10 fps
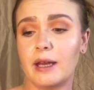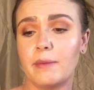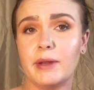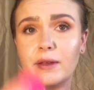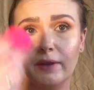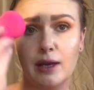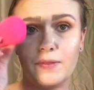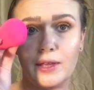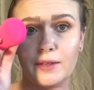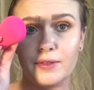I mean, I
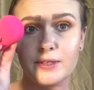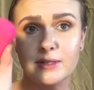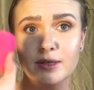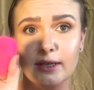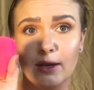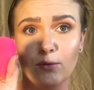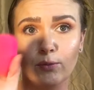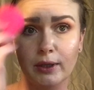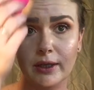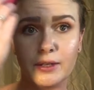think this is a
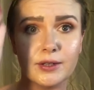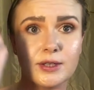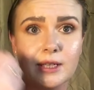really good